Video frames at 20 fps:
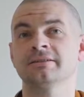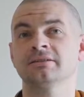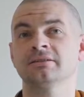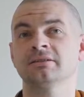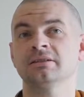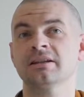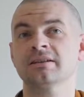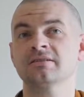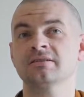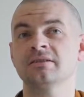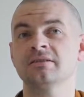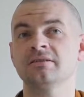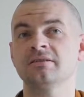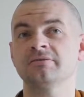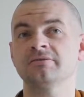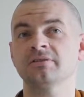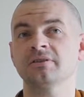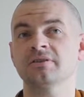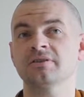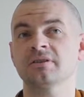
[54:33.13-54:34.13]
That's the
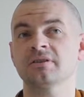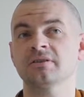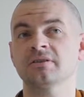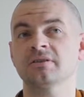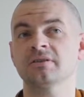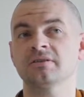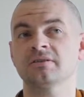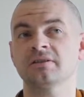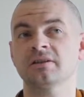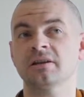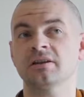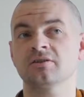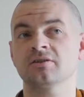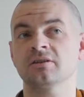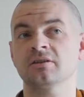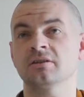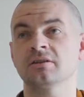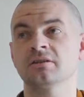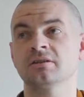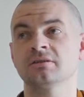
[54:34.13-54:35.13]
difference and the distinction.